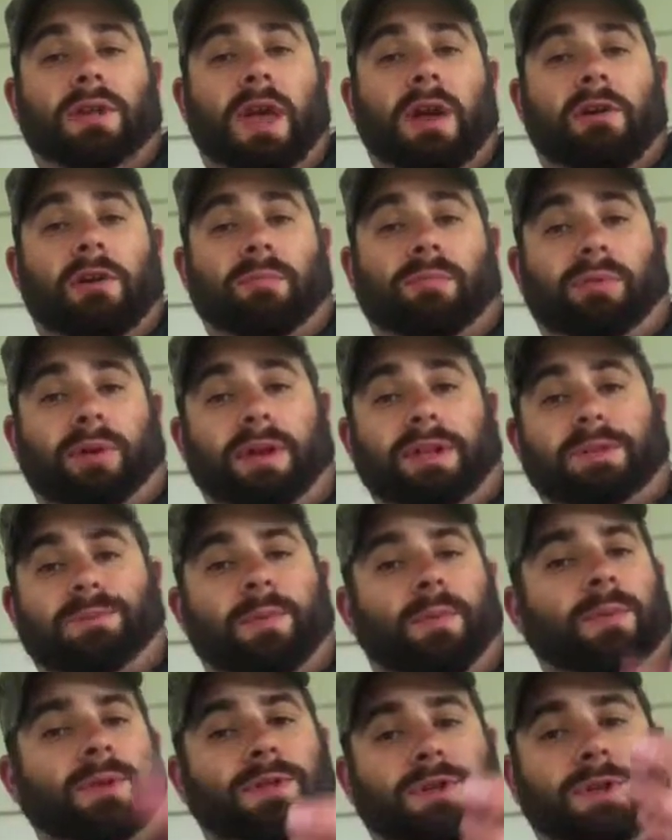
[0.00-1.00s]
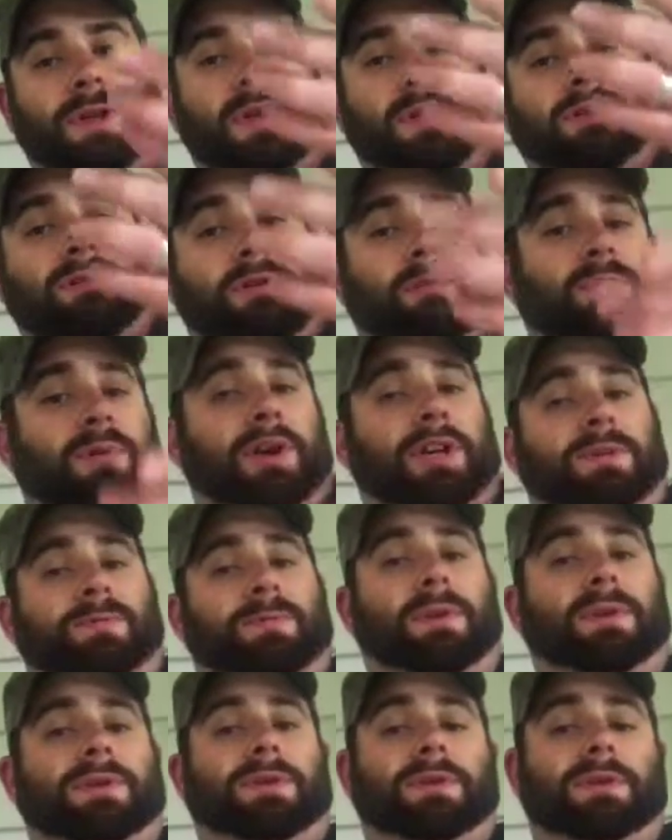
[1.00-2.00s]
replacement, which you can get the
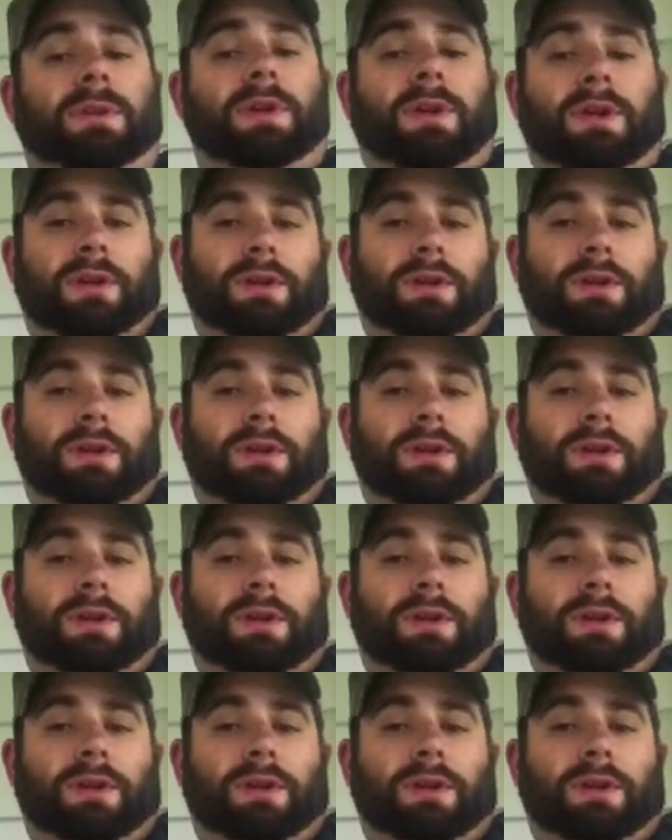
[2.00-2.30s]
replacements